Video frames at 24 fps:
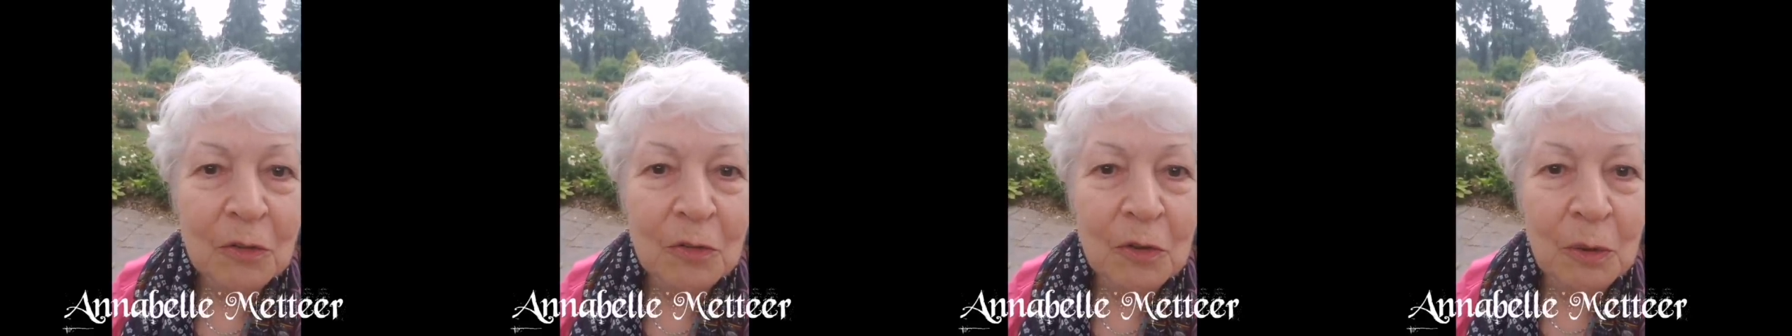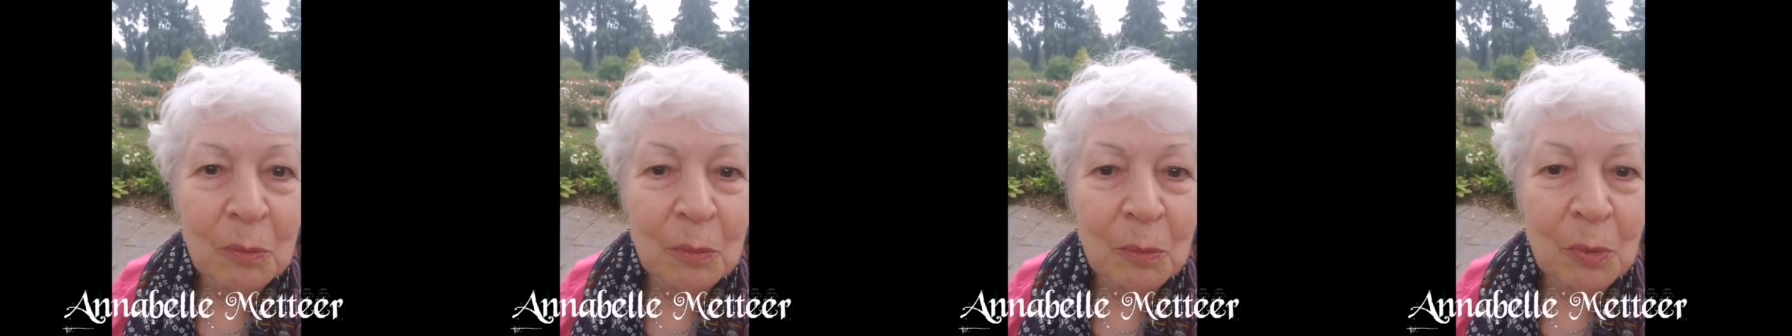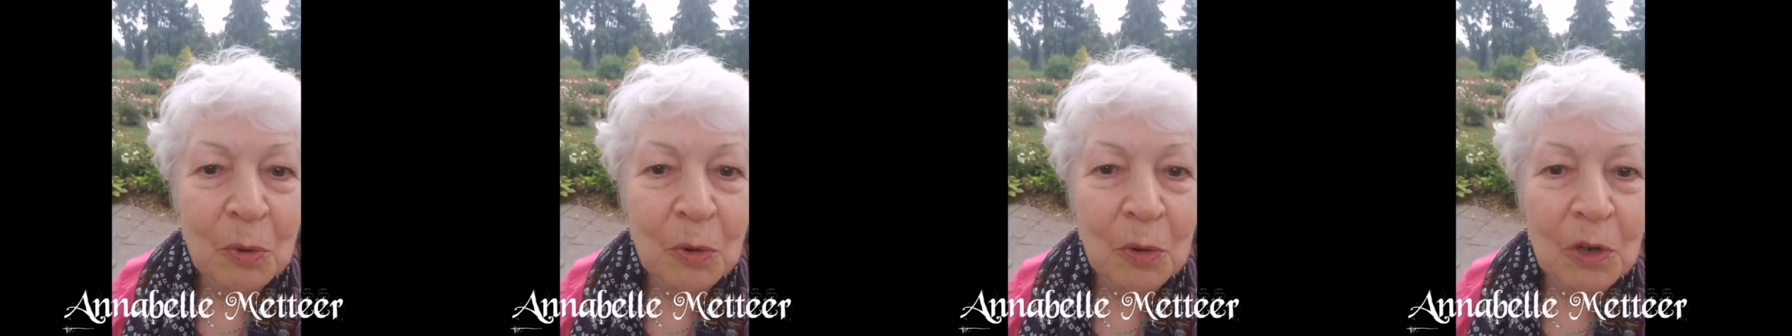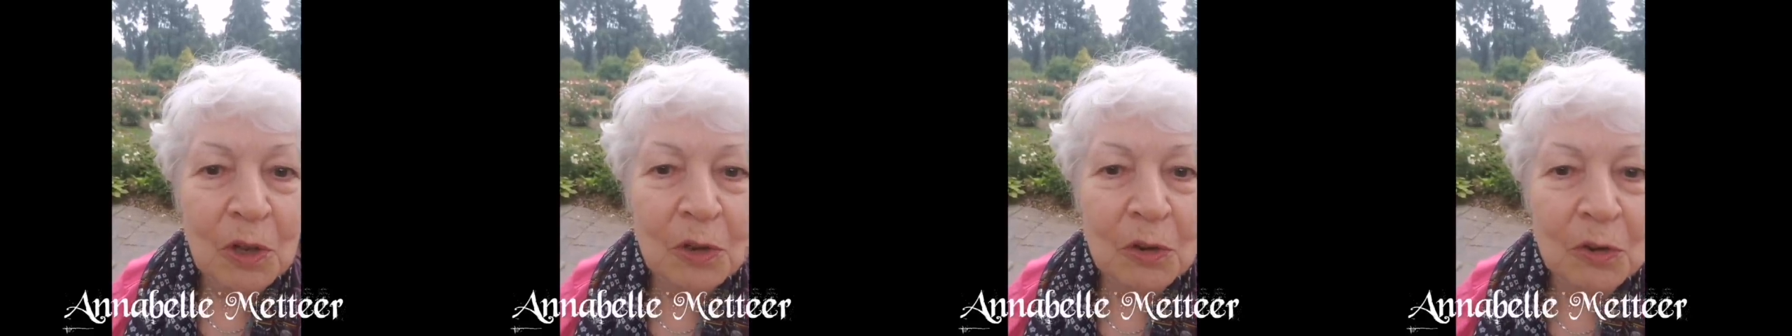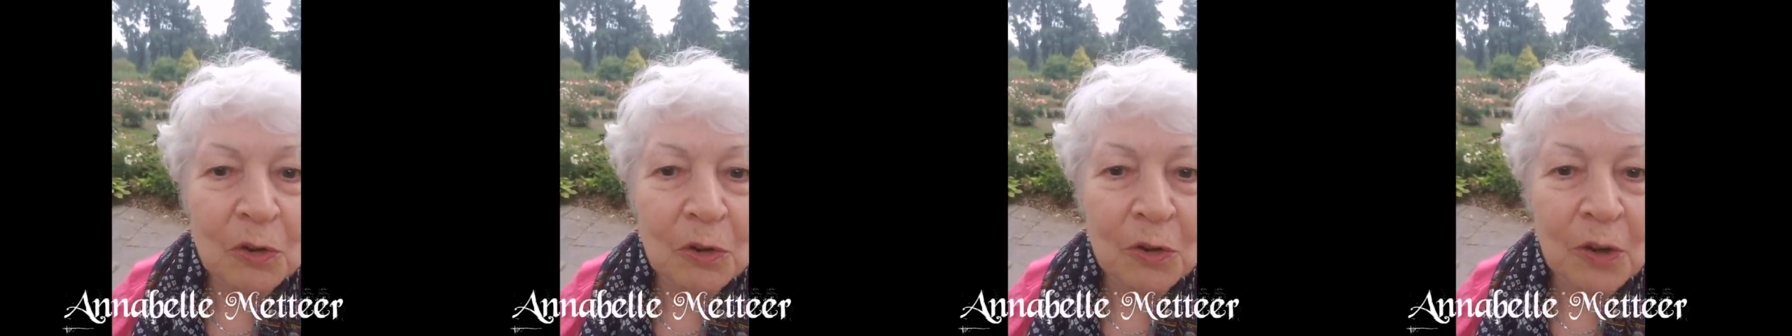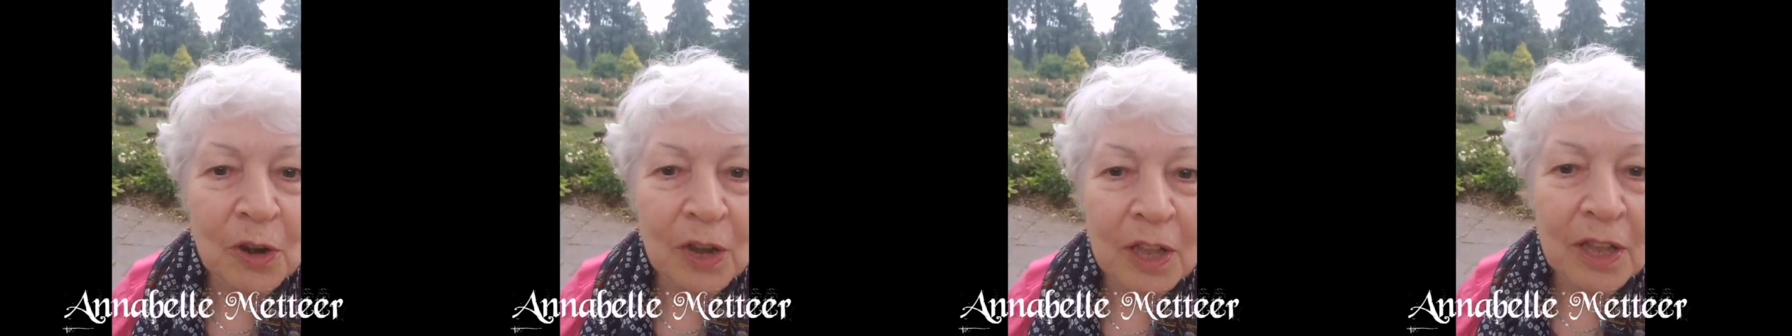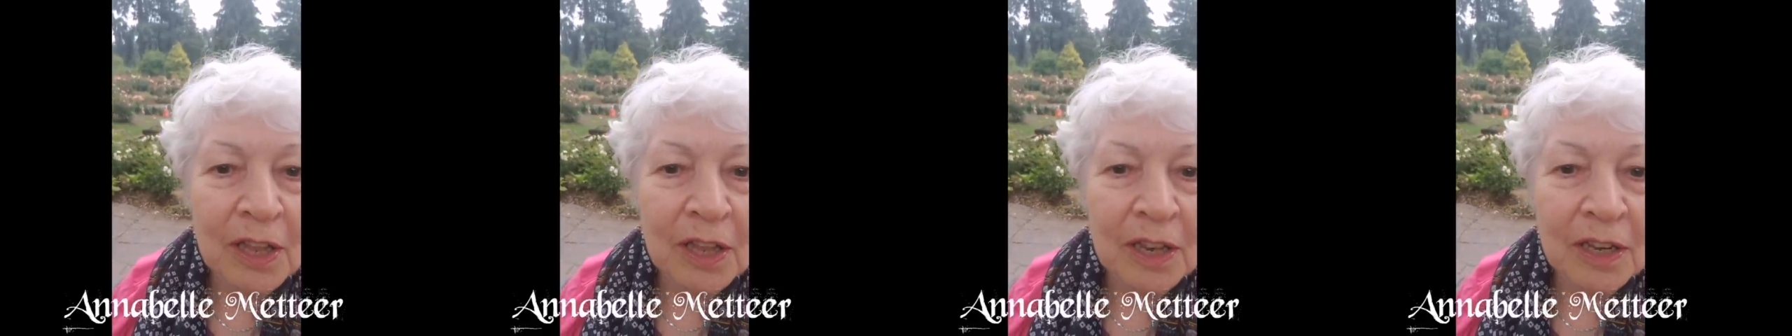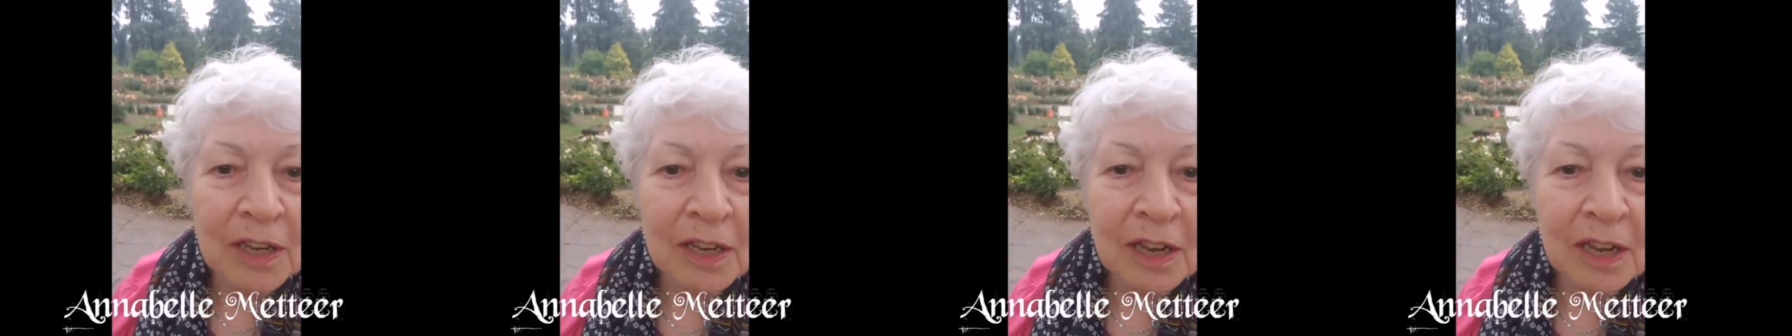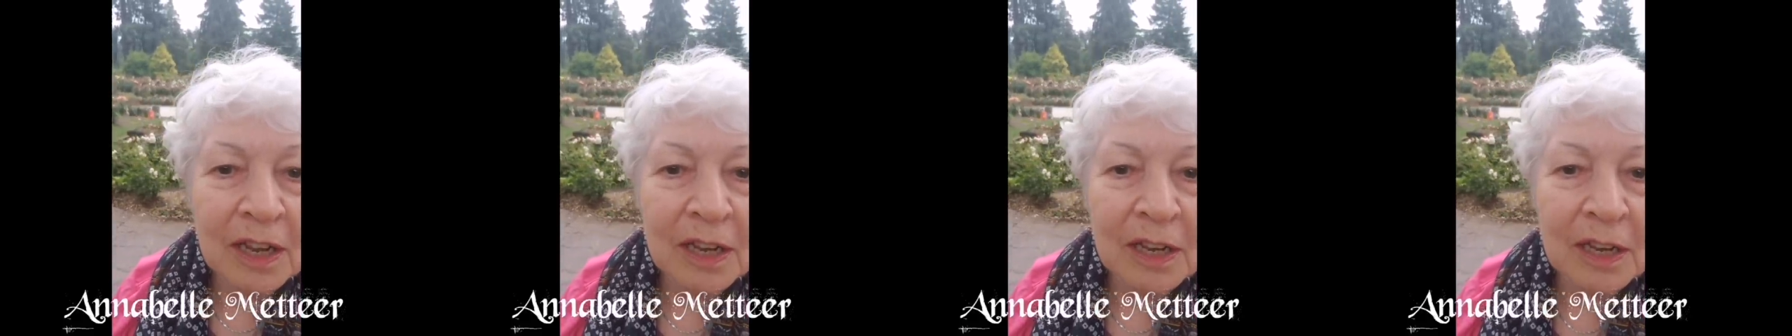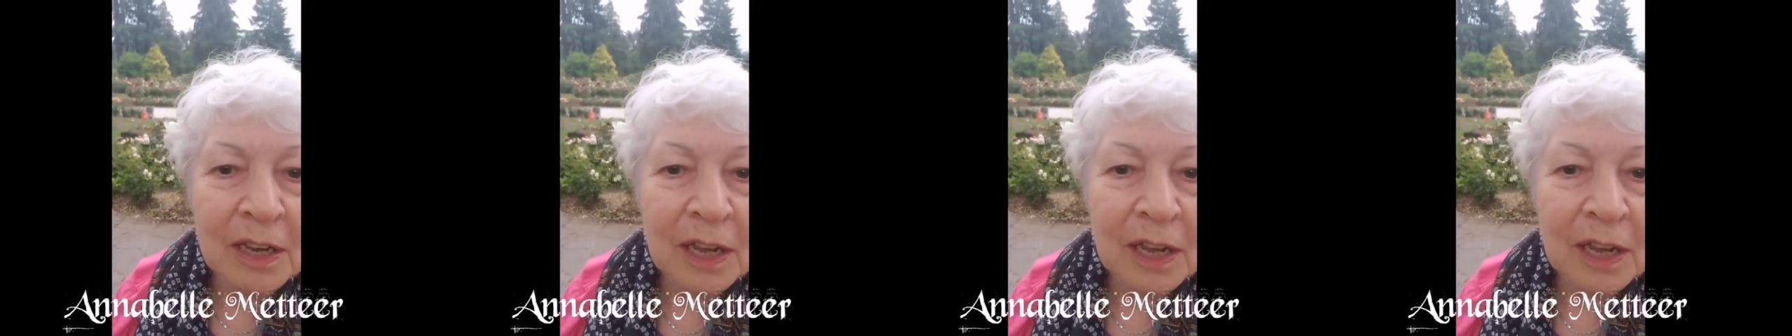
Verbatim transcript: from Portland, Oregon,